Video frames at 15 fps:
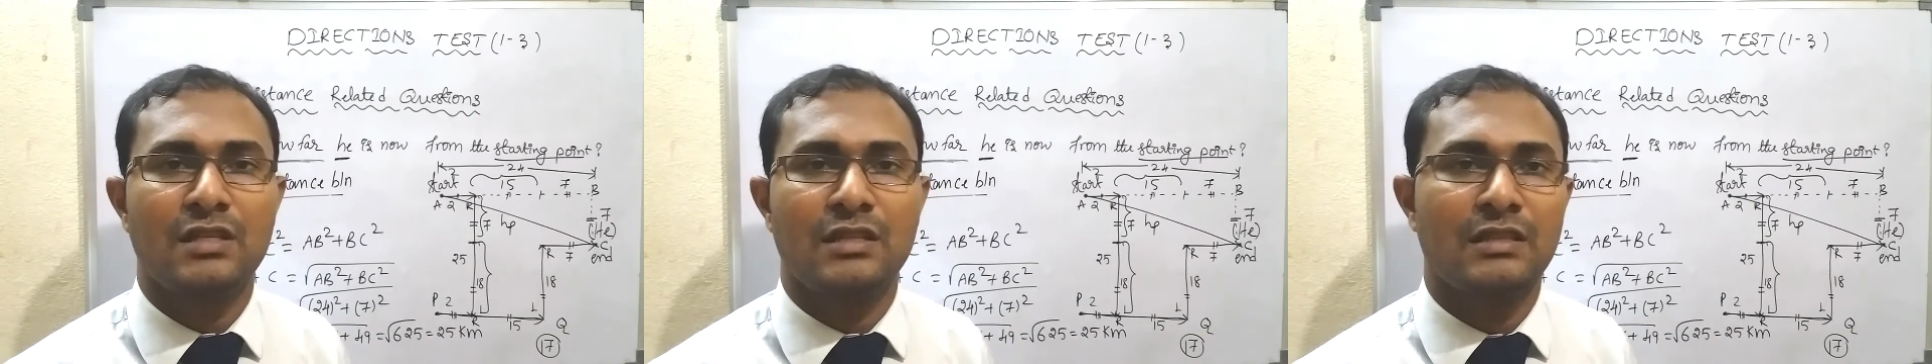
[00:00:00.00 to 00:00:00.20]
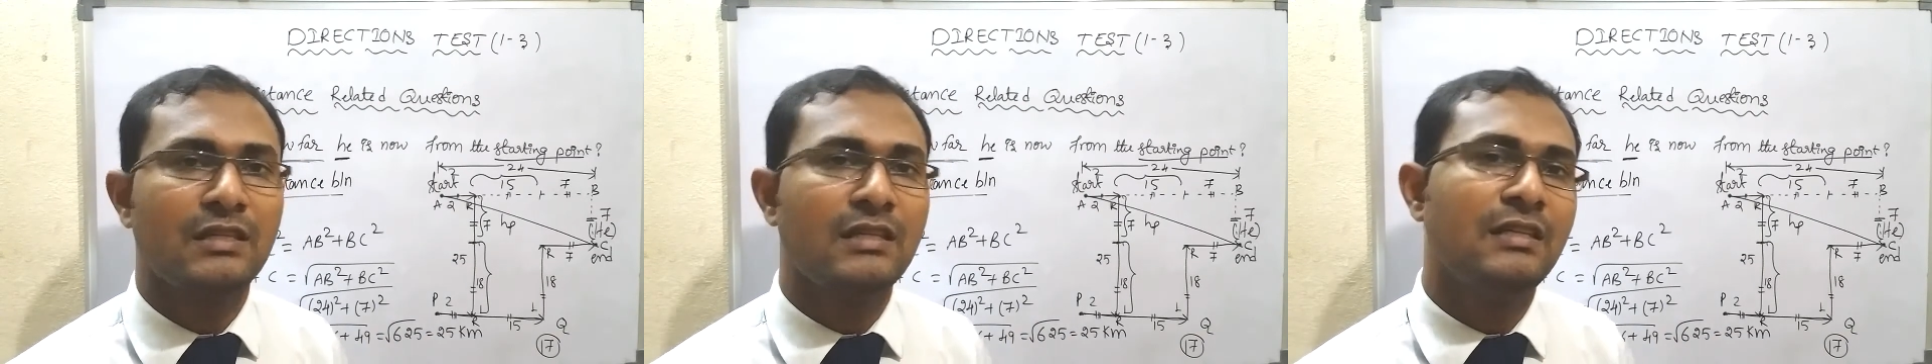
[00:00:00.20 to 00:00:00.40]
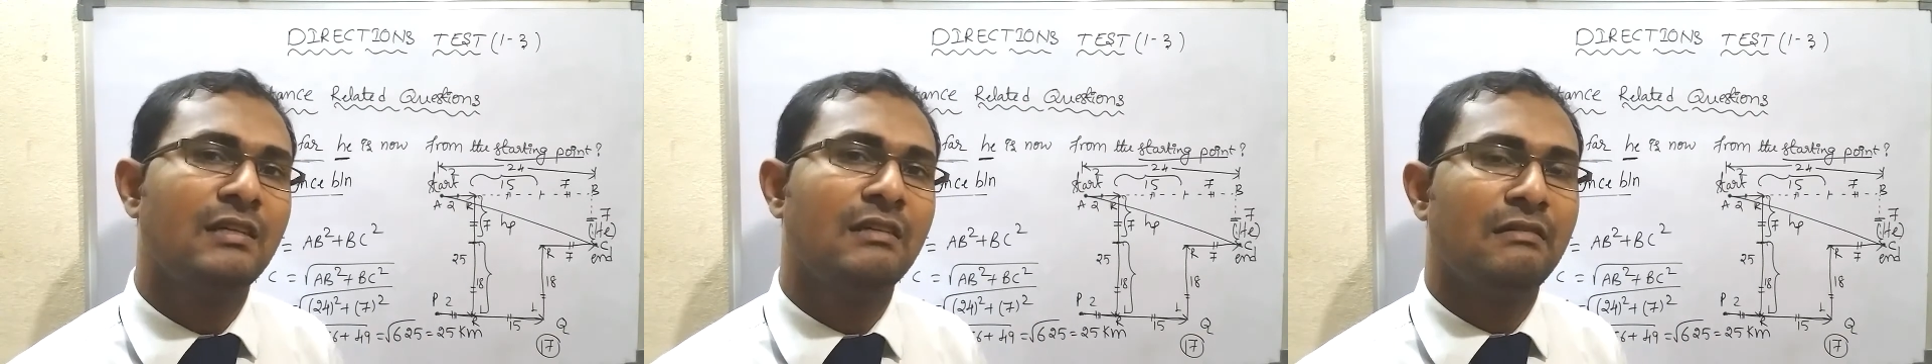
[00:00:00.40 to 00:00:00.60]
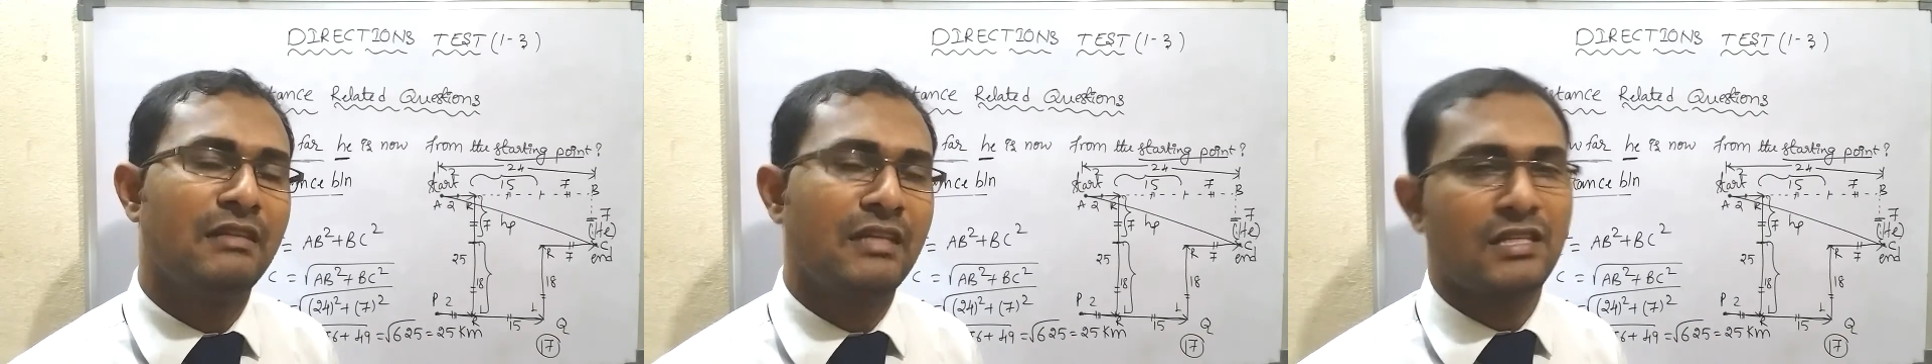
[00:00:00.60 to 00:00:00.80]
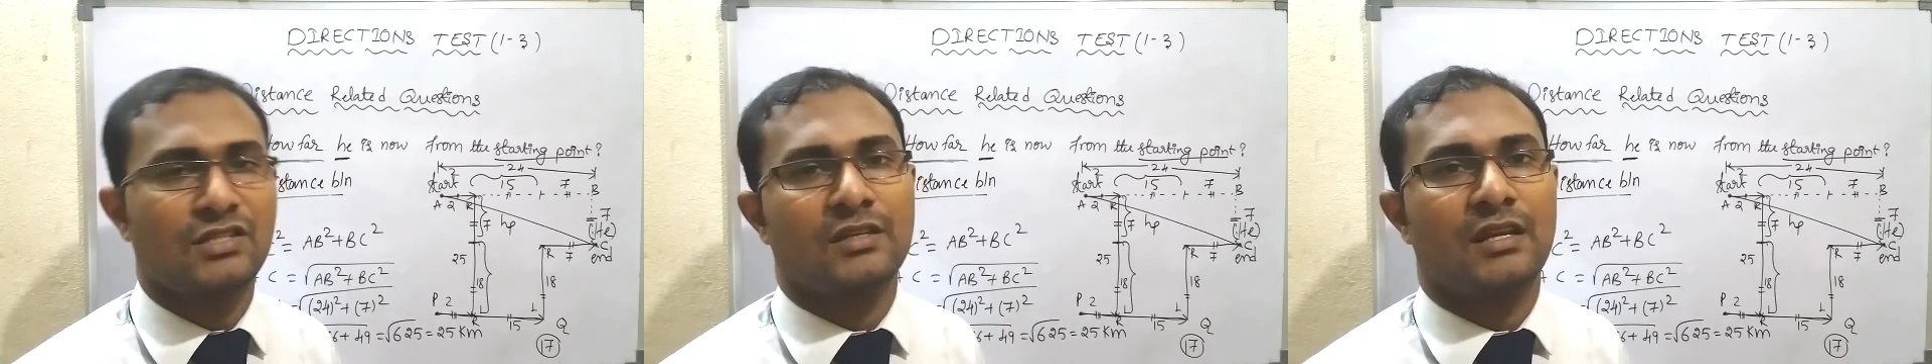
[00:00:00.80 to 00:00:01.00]
question in the
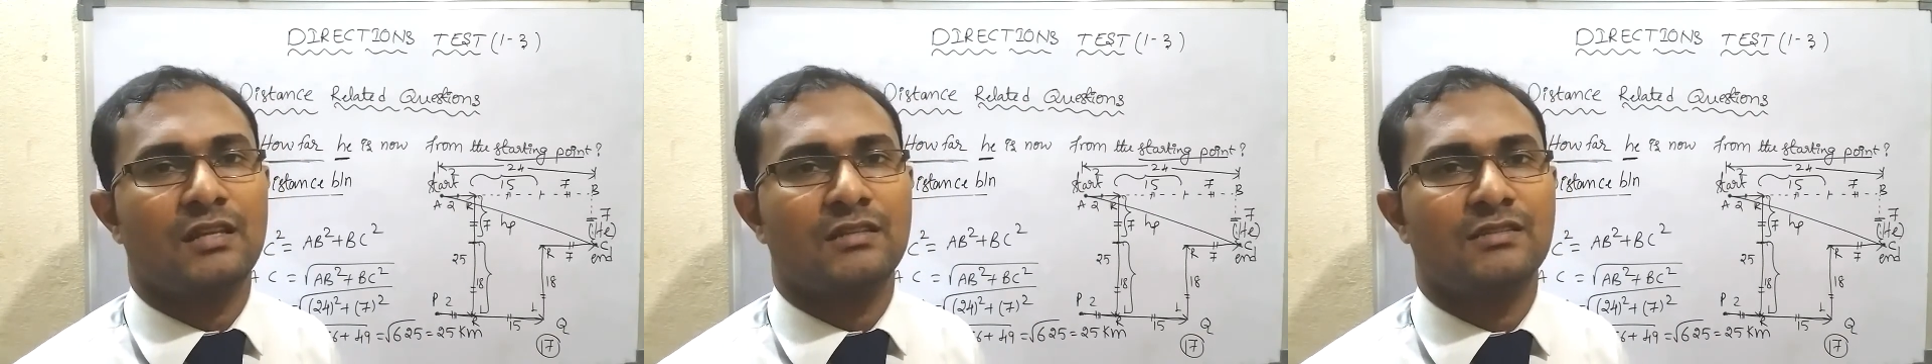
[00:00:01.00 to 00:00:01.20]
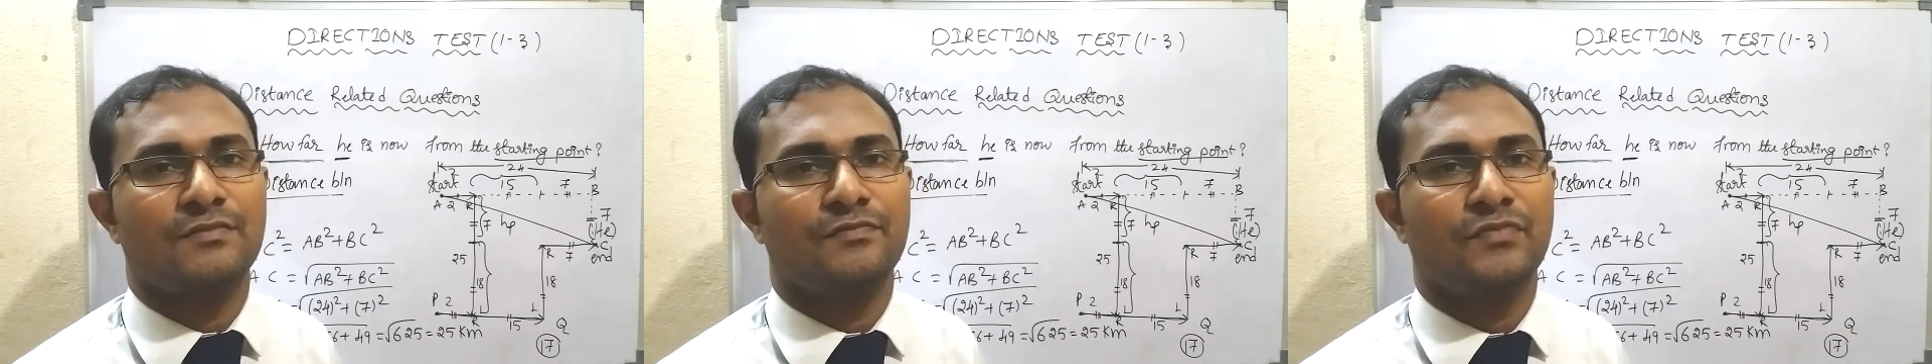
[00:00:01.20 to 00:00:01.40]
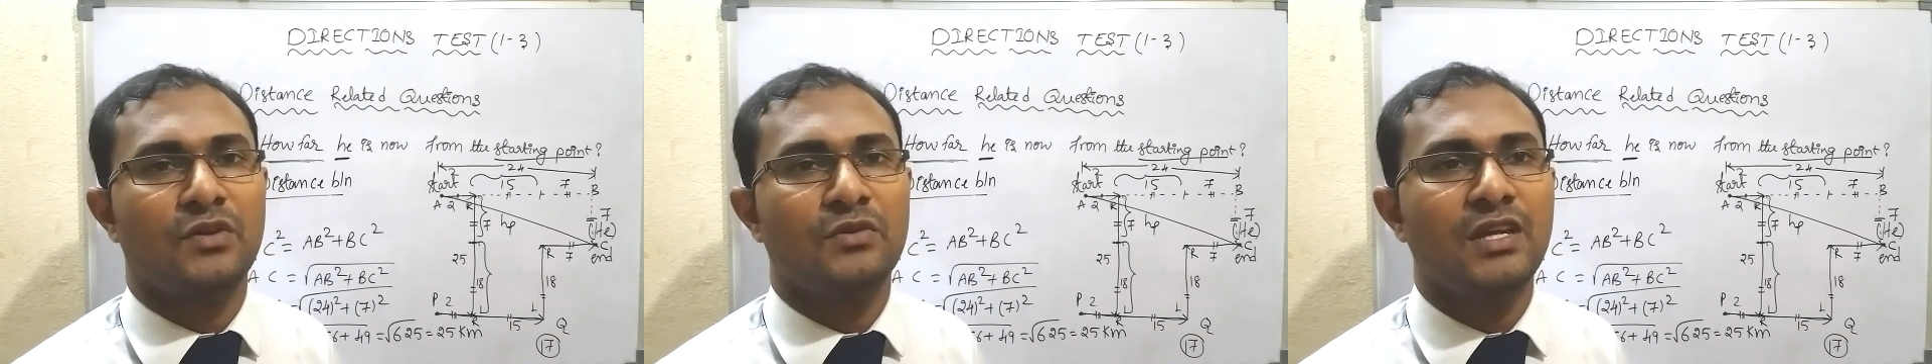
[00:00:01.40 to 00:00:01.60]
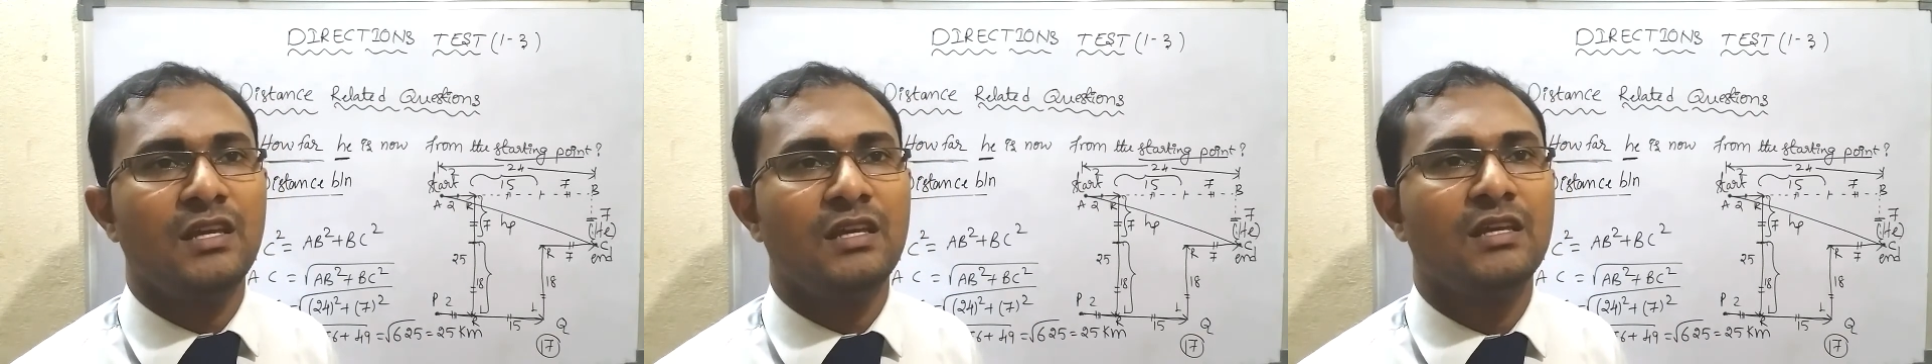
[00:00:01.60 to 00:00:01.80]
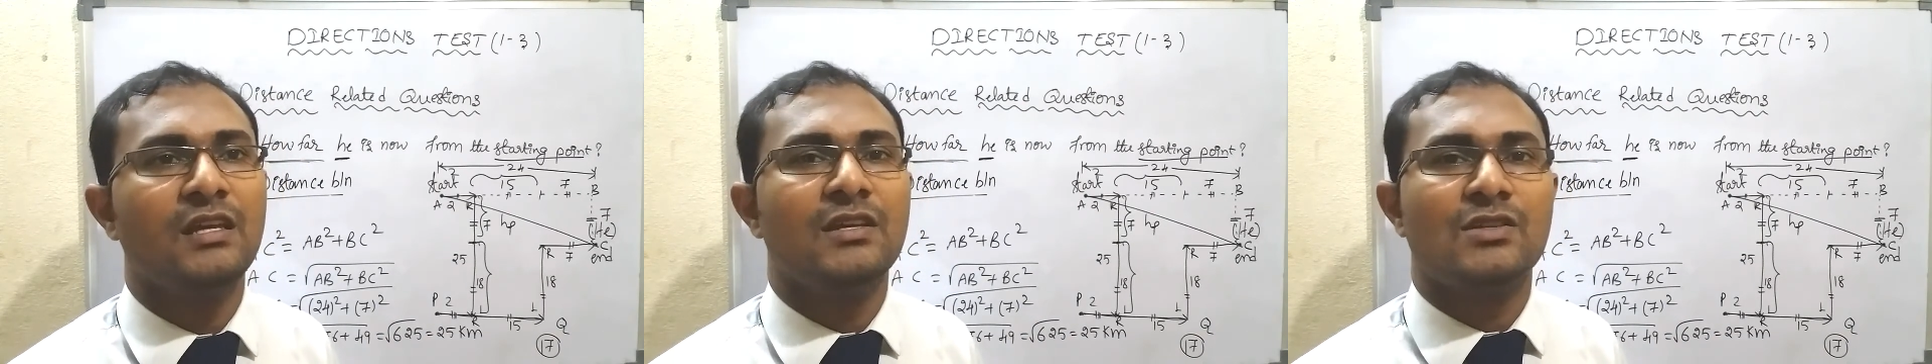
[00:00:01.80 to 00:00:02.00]
next class.
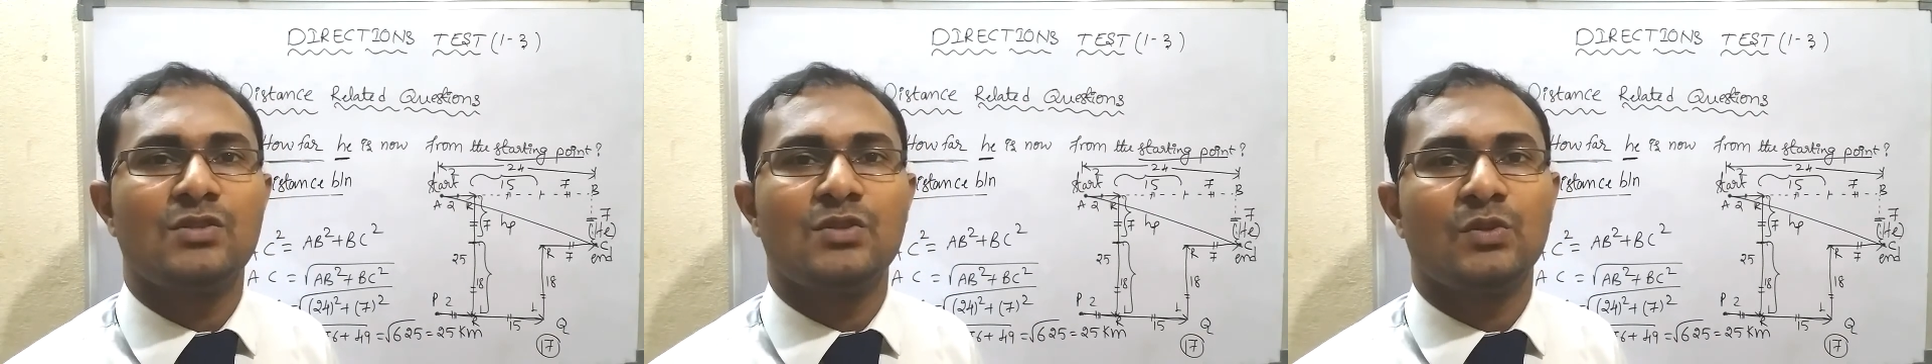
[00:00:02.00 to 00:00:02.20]
Okay,